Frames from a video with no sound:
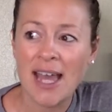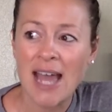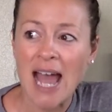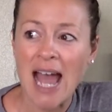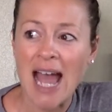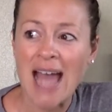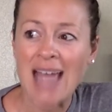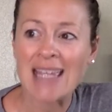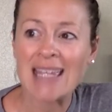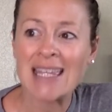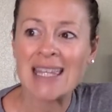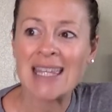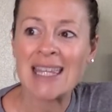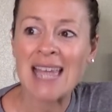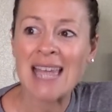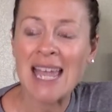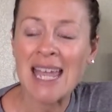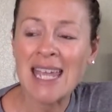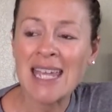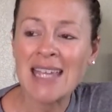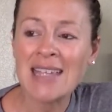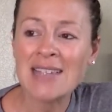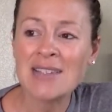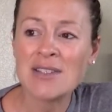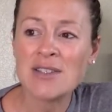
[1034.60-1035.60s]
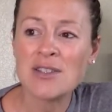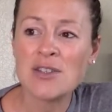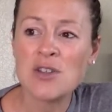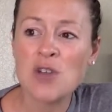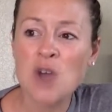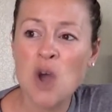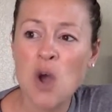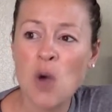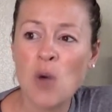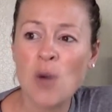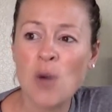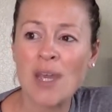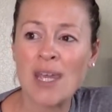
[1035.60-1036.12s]
I liked
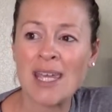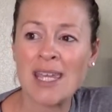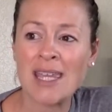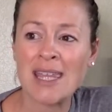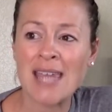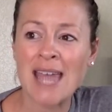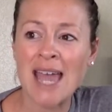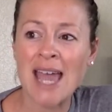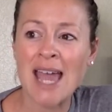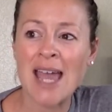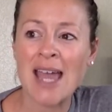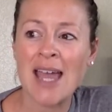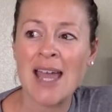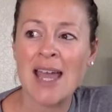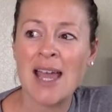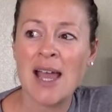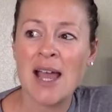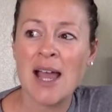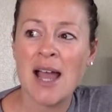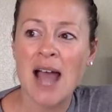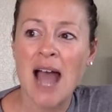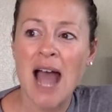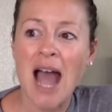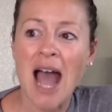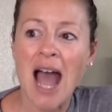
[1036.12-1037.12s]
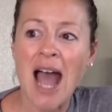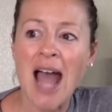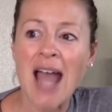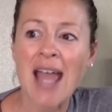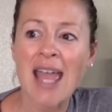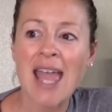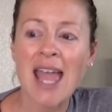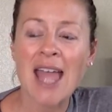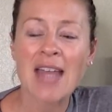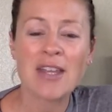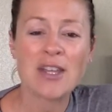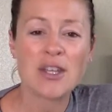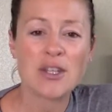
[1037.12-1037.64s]
knowing that I
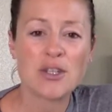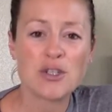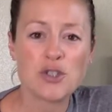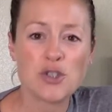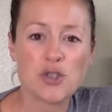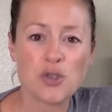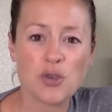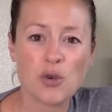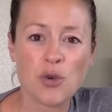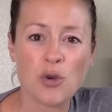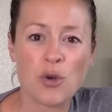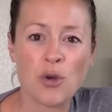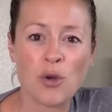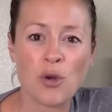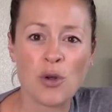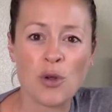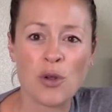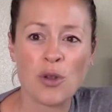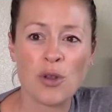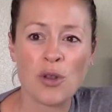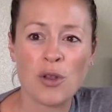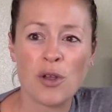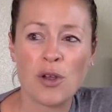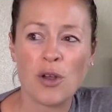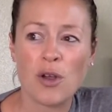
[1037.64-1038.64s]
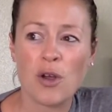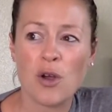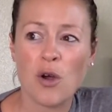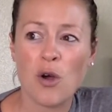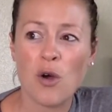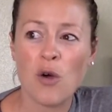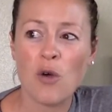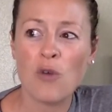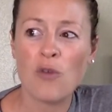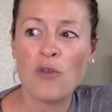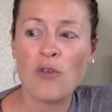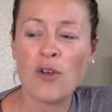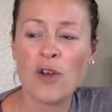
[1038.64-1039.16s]
had control
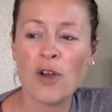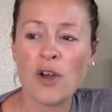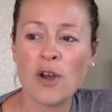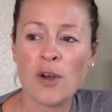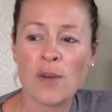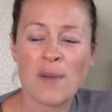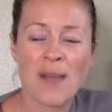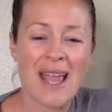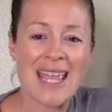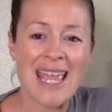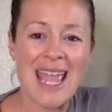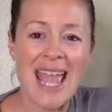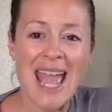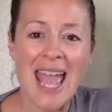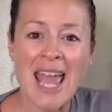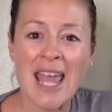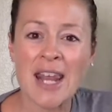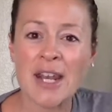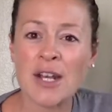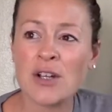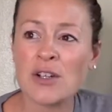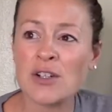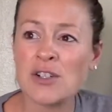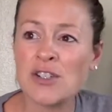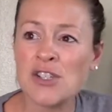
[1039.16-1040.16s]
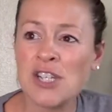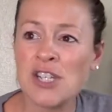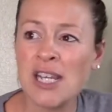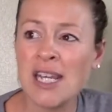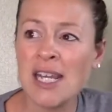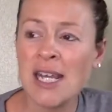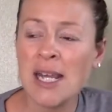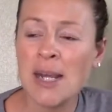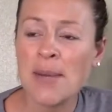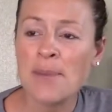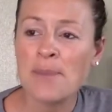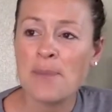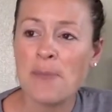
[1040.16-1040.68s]
over my
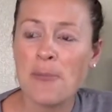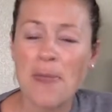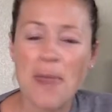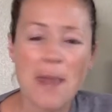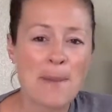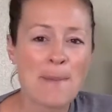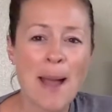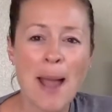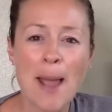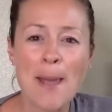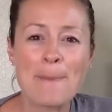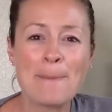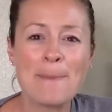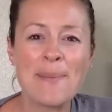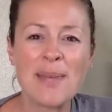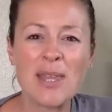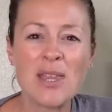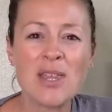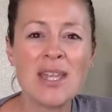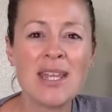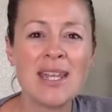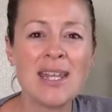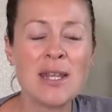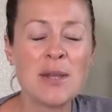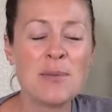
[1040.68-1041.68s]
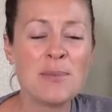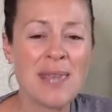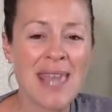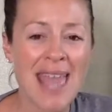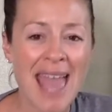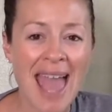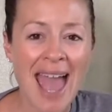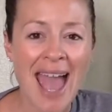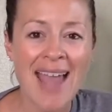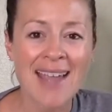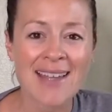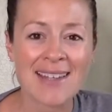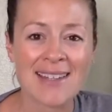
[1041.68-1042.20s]
energy and my ability to be
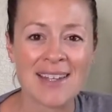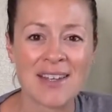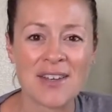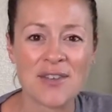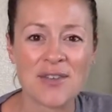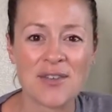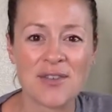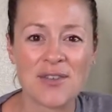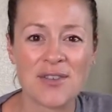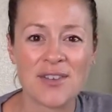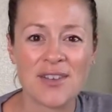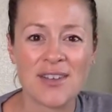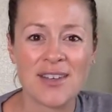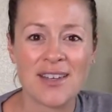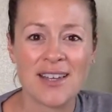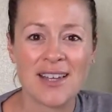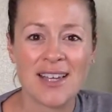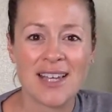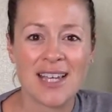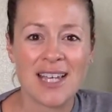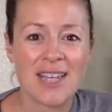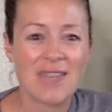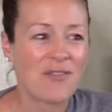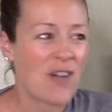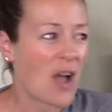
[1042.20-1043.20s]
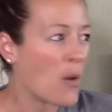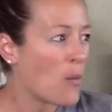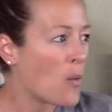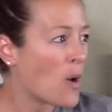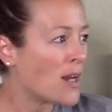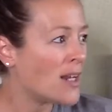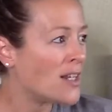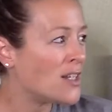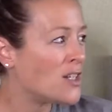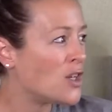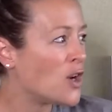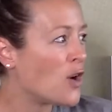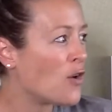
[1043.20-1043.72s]
active. If I
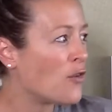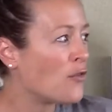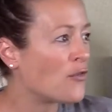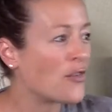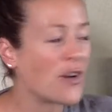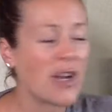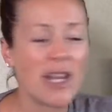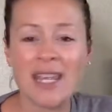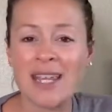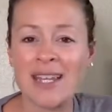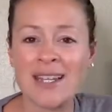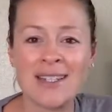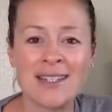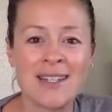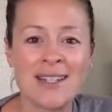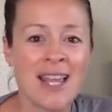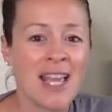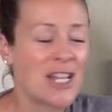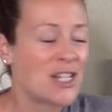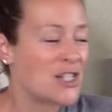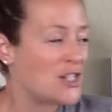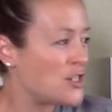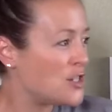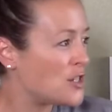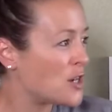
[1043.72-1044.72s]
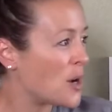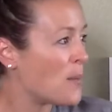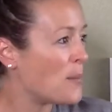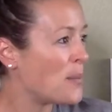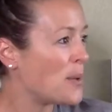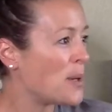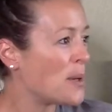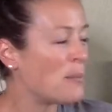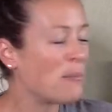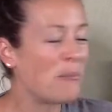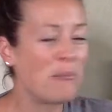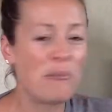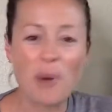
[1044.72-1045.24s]
wanted to go freaking jump
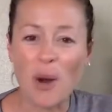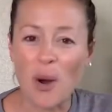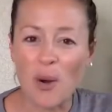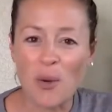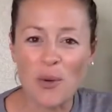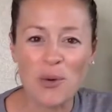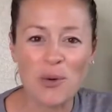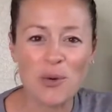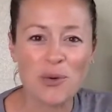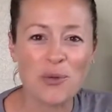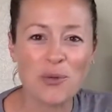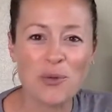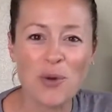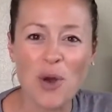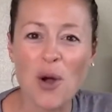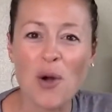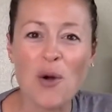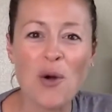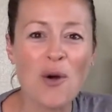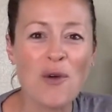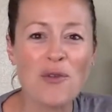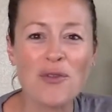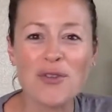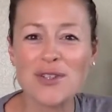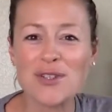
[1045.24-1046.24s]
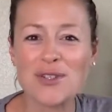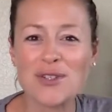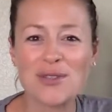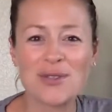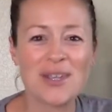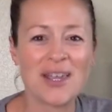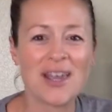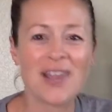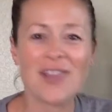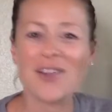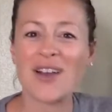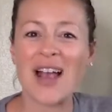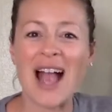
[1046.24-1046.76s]
in a boat and row over to
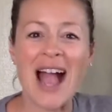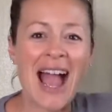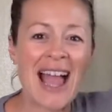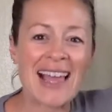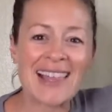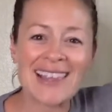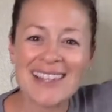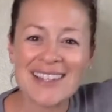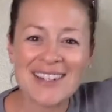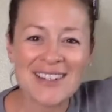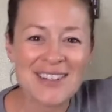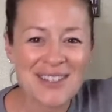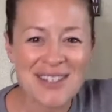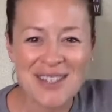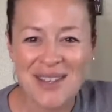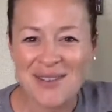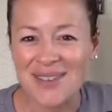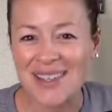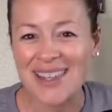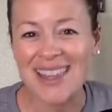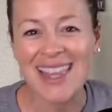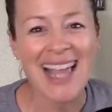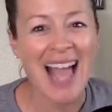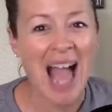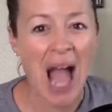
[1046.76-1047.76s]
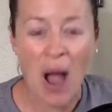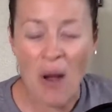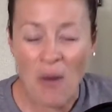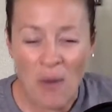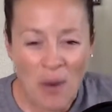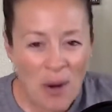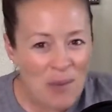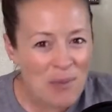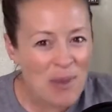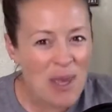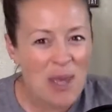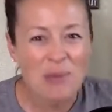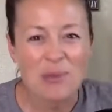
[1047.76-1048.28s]
the other island or something, like I
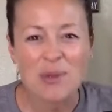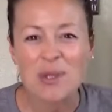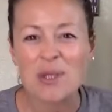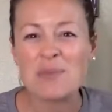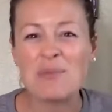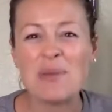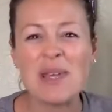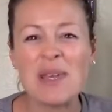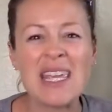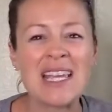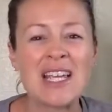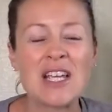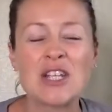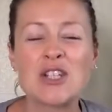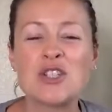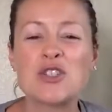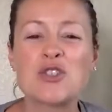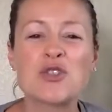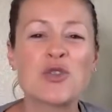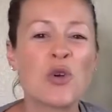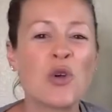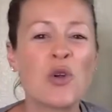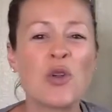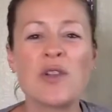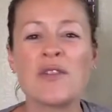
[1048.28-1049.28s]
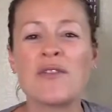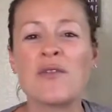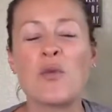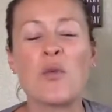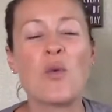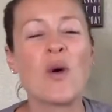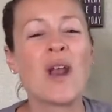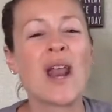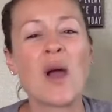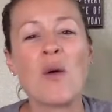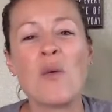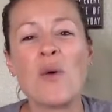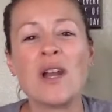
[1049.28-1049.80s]
want to be able to be in control of
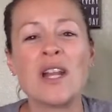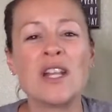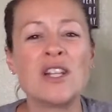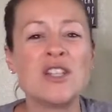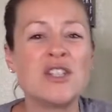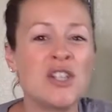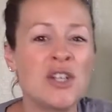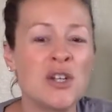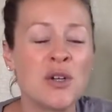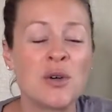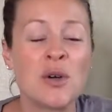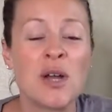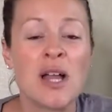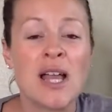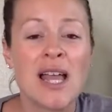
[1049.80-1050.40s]
what I want to do